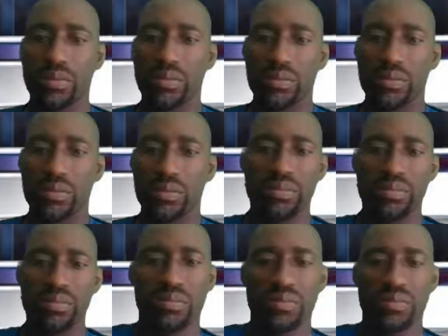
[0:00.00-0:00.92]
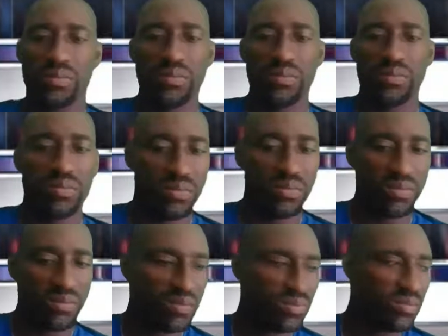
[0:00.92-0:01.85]
I'm trying to tell
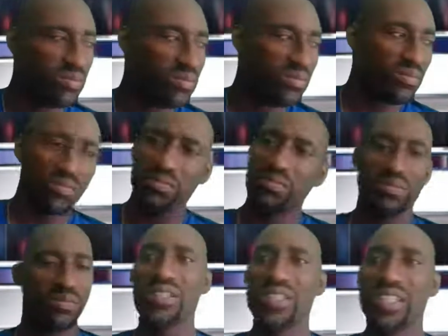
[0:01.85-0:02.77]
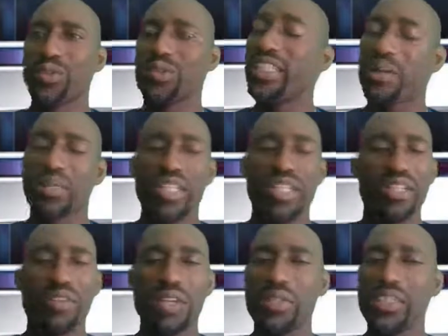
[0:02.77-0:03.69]
y'all, he gonna take that plea
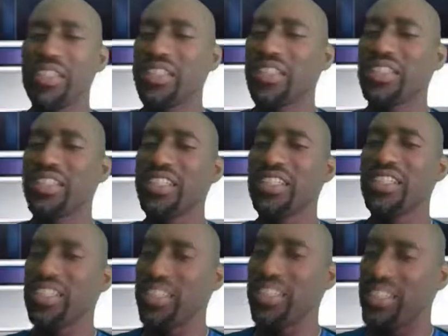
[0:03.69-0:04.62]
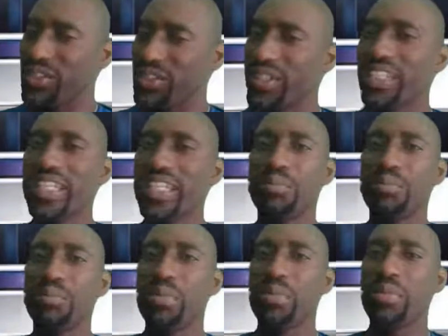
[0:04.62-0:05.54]
agreement so he can get a
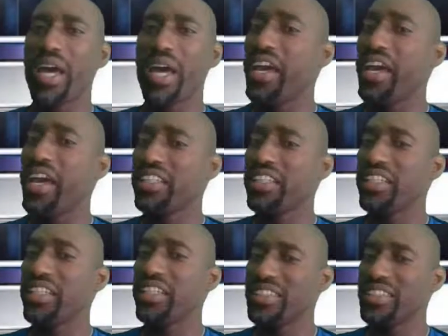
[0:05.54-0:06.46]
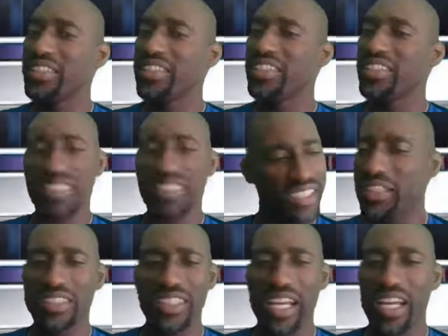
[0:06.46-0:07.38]
pass, get some lesser
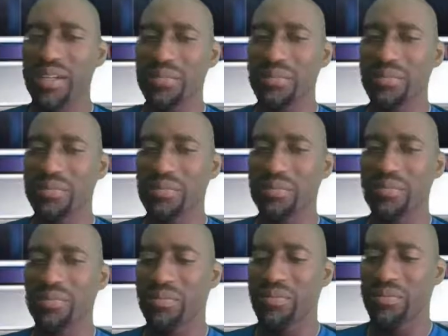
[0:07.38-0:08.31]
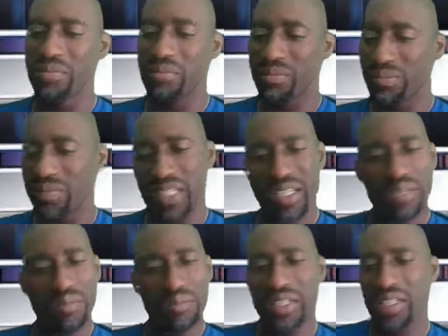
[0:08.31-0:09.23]
time. Yeah,
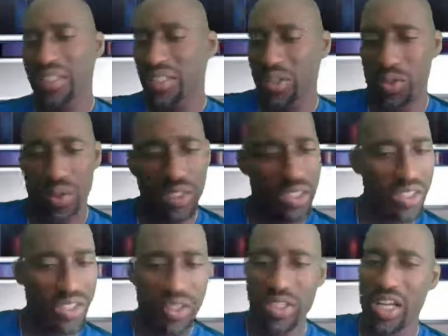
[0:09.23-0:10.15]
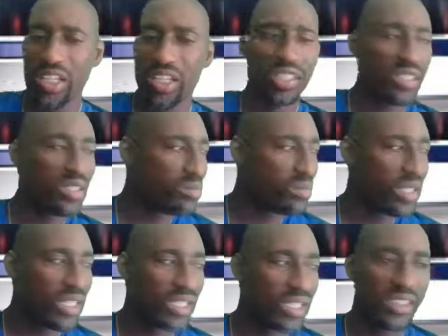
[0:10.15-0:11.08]
man. Quick to throw y'all under the bus.
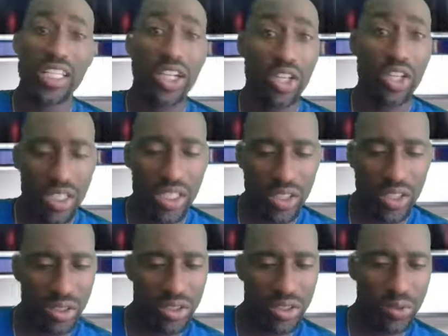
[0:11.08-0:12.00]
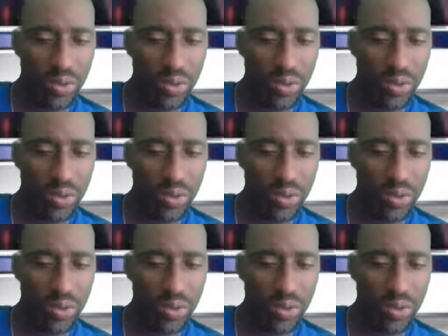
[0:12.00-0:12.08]
How long y'all known this dude?